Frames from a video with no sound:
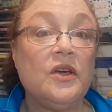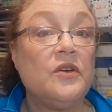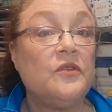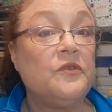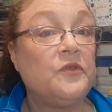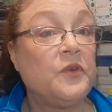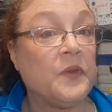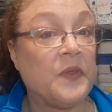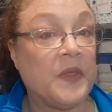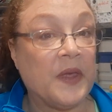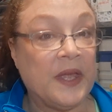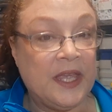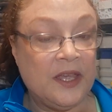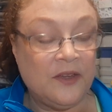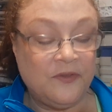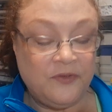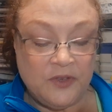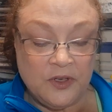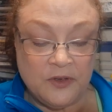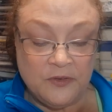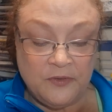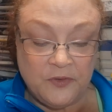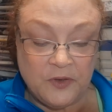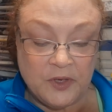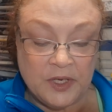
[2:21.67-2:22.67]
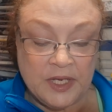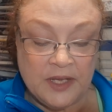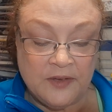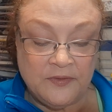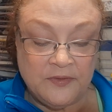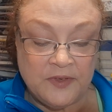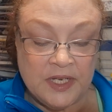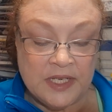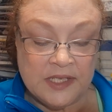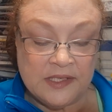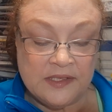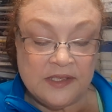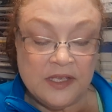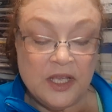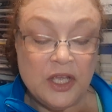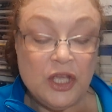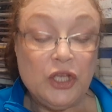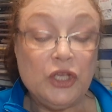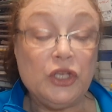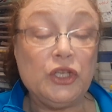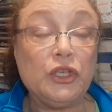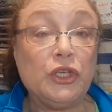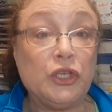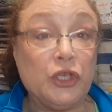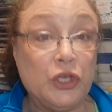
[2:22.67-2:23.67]
for the gift of forgiveness
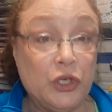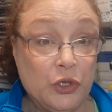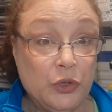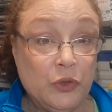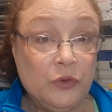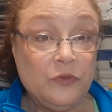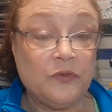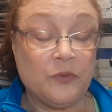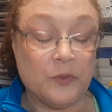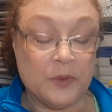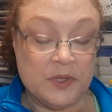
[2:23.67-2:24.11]
you've